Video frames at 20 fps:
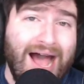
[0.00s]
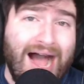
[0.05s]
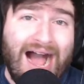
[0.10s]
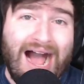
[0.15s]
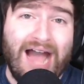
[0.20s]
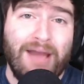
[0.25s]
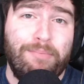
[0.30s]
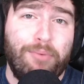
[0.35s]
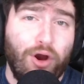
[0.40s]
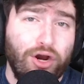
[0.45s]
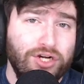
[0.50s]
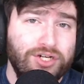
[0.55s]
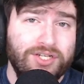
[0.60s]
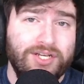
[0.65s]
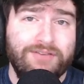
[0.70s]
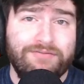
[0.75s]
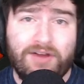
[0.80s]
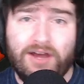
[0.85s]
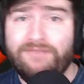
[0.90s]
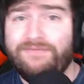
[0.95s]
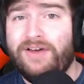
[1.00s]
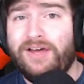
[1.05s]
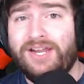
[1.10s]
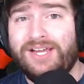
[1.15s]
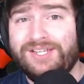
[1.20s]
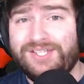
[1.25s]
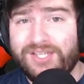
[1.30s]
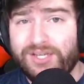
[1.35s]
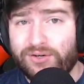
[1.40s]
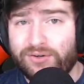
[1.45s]
I personally have not found
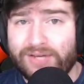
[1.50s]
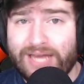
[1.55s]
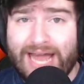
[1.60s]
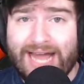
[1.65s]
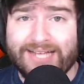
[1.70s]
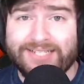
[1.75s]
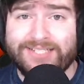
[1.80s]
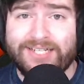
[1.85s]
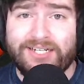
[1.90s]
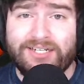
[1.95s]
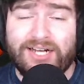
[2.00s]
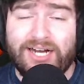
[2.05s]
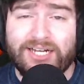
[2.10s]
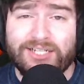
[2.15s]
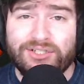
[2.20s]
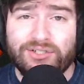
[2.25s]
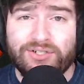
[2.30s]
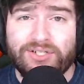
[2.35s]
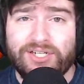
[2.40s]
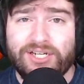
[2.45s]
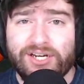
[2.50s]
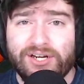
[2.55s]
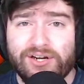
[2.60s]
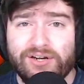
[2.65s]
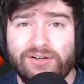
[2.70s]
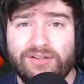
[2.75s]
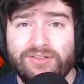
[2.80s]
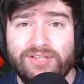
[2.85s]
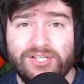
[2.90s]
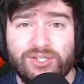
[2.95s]
a single gas analyzer in
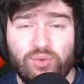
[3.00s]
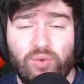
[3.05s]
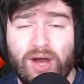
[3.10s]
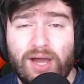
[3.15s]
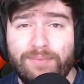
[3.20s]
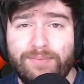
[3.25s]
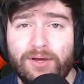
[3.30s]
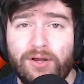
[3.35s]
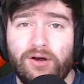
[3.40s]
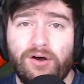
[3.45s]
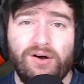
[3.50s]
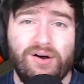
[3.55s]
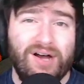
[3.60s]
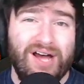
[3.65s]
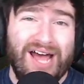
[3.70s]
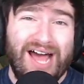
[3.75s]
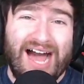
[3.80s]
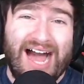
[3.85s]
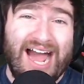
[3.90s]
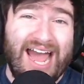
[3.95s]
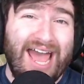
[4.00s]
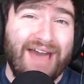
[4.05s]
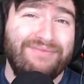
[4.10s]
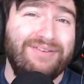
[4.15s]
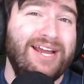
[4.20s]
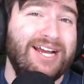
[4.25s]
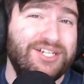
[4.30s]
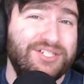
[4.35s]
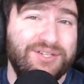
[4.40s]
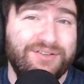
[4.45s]
here this wipe at all. I
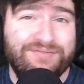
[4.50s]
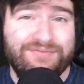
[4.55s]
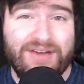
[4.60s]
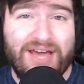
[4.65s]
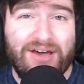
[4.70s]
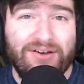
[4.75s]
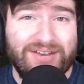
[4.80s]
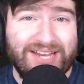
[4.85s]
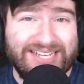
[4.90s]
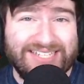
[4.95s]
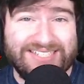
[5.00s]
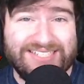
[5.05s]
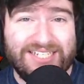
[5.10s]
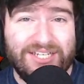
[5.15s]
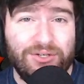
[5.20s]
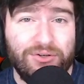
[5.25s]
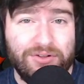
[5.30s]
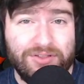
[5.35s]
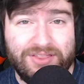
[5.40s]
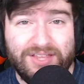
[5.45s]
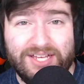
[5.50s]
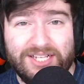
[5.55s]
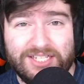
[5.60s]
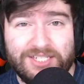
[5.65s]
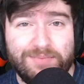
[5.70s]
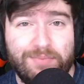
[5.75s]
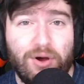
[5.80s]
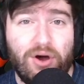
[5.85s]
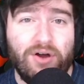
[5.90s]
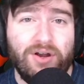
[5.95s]
haven't actually found a single thing
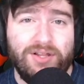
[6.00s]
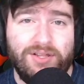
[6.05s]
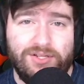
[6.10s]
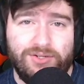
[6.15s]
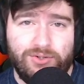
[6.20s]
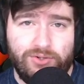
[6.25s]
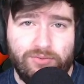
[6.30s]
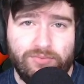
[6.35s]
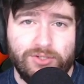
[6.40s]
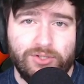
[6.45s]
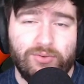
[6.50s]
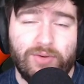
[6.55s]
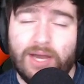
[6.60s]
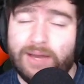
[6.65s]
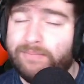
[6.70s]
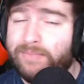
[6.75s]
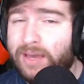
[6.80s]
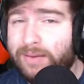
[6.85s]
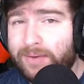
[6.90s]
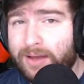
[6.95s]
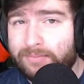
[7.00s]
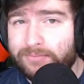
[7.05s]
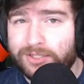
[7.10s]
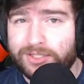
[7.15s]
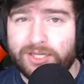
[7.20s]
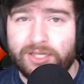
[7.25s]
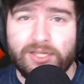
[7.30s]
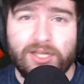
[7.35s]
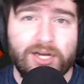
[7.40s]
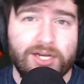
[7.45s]
spawn in this room this wipe. Maybe I'm
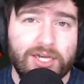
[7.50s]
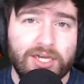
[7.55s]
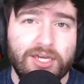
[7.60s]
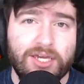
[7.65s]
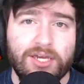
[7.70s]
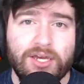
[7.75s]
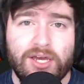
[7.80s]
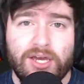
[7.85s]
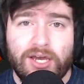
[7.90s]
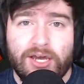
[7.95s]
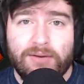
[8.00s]
just unlucky.